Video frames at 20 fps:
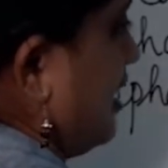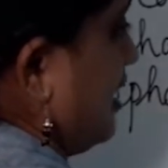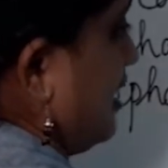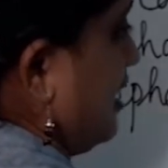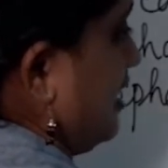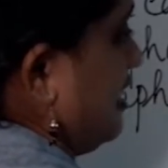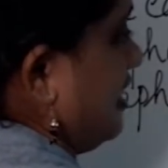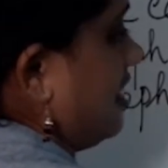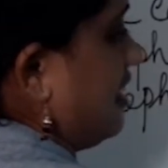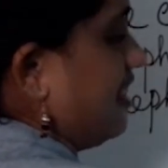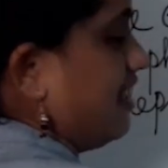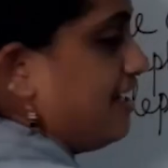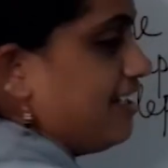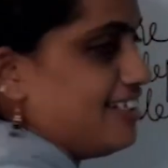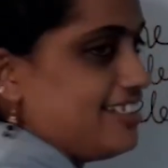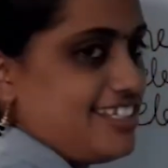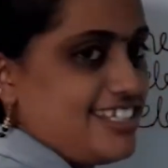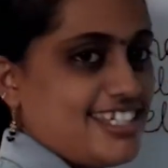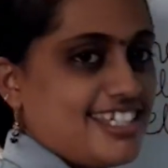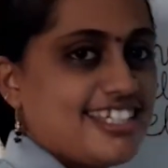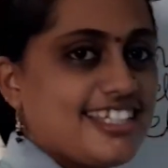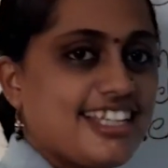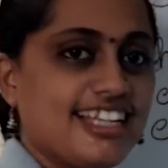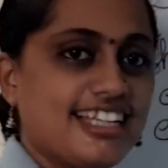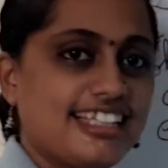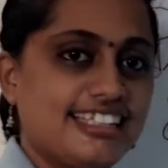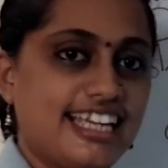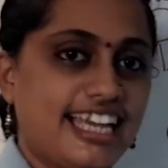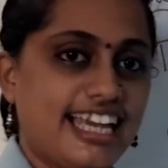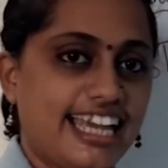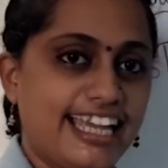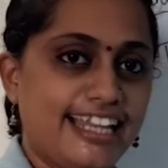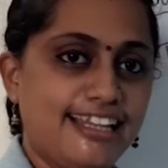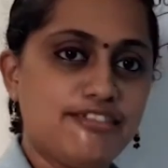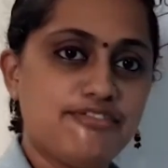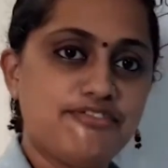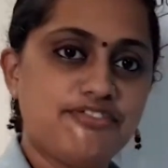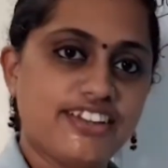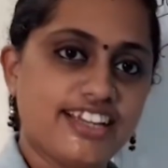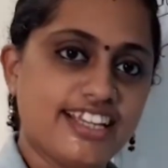Ears. The
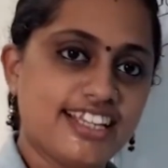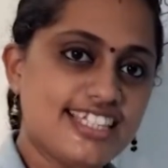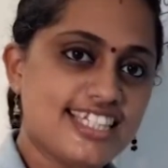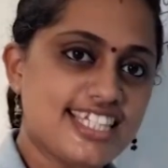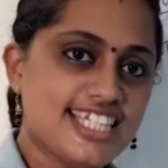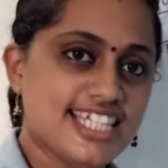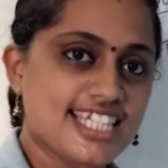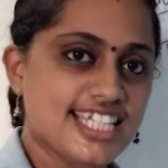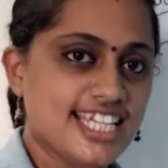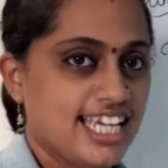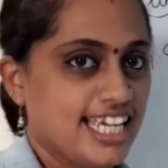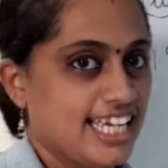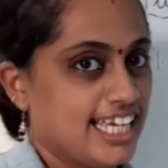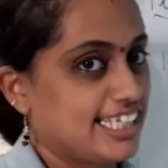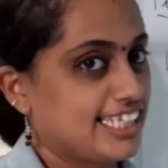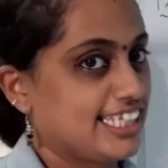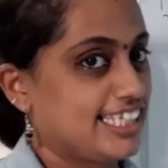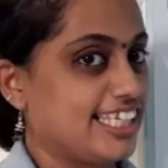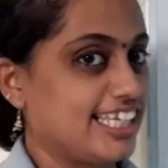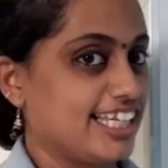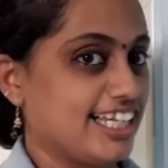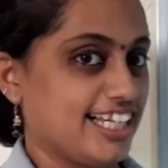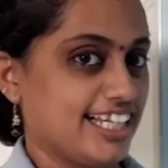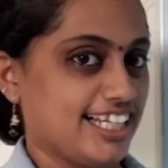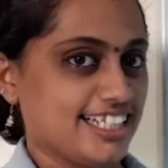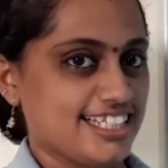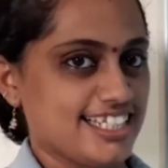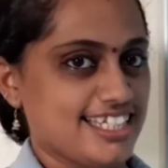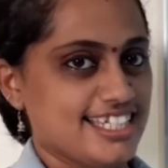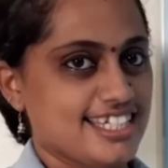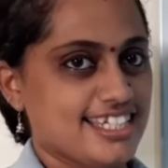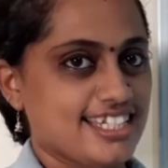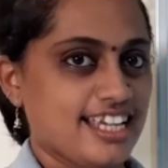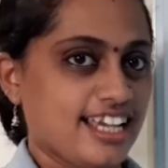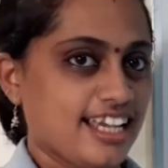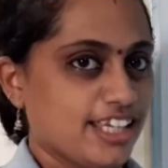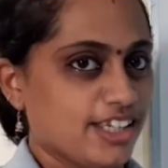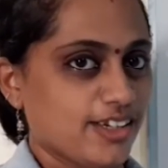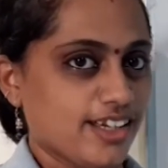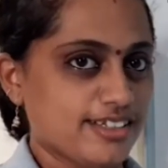elephants Yes.
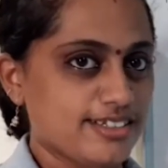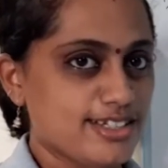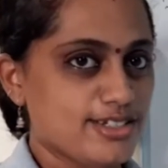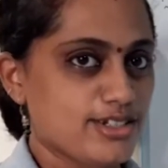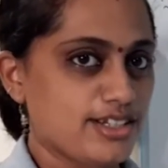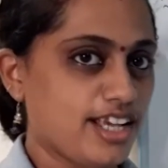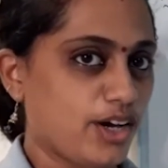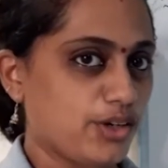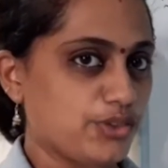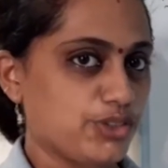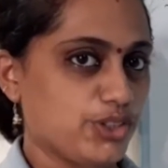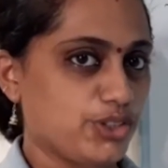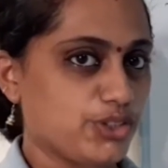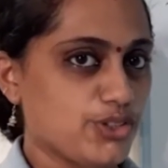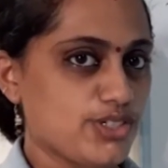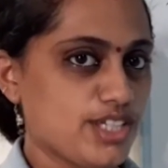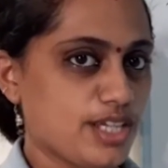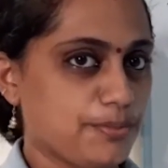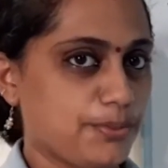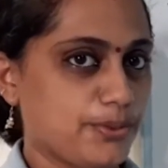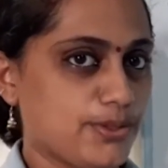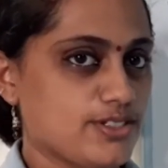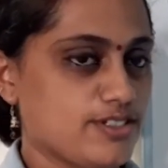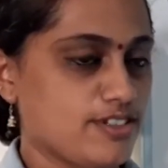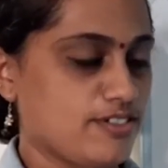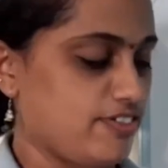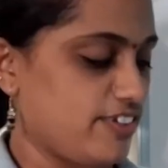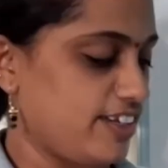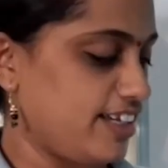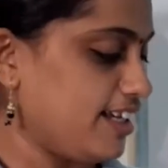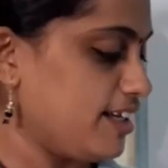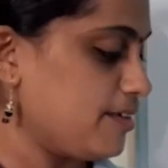You understood how to use apostrophe?